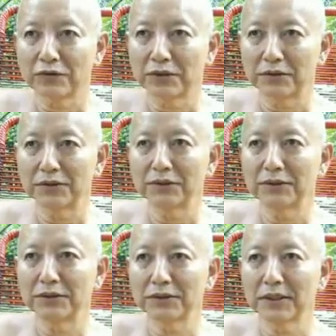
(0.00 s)
tradition
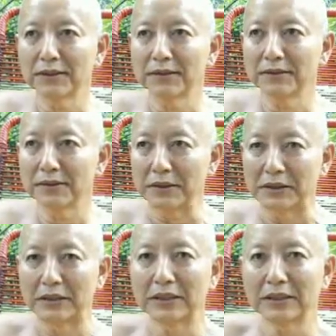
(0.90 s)
is that it is
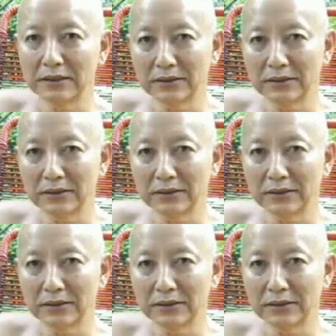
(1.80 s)
geared